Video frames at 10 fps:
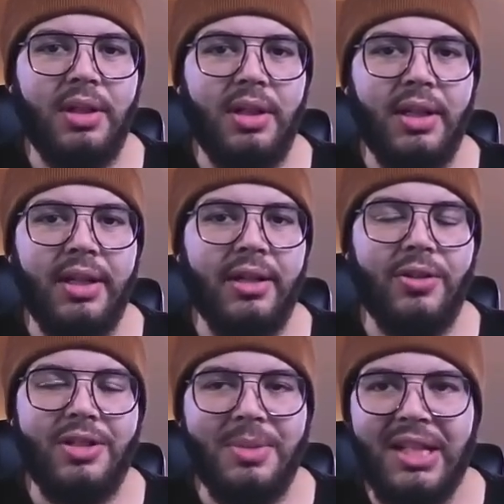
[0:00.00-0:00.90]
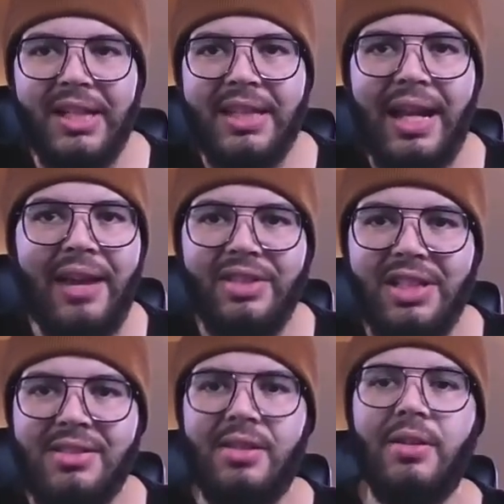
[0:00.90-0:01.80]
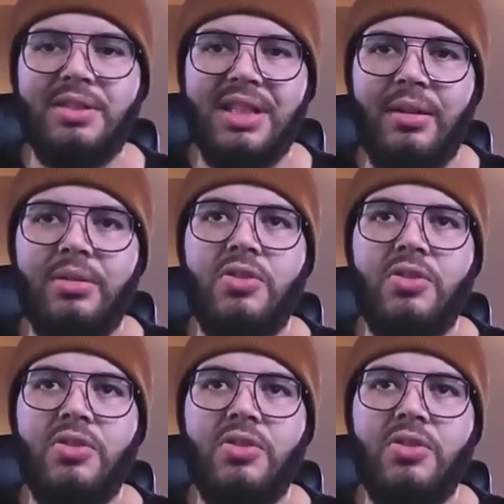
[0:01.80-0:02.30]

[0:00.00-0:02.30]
Or something like that. I haven't tested those out.